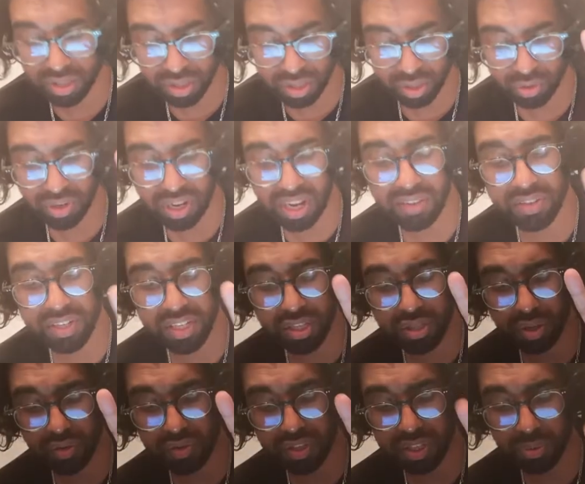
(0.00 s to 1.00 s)
So gravity
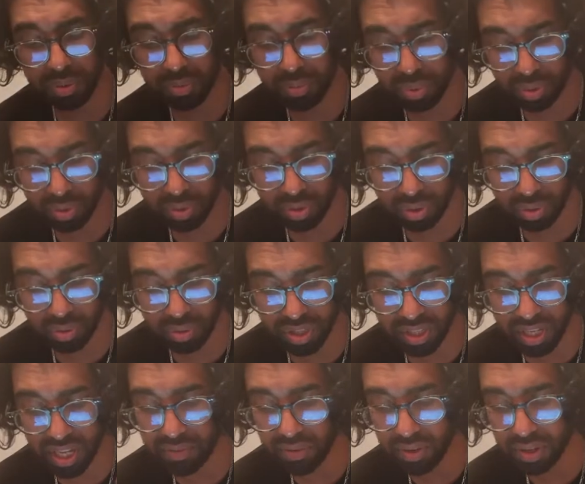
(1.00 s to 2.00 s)
is obviously what pulls it all
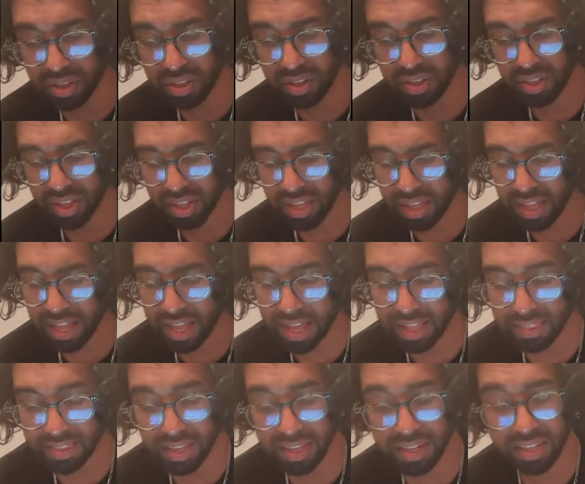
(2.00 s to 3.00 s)
together,
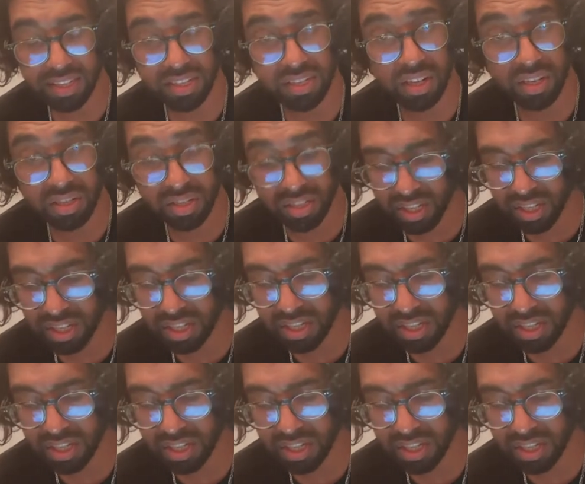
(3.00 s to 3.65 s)
and then it starts to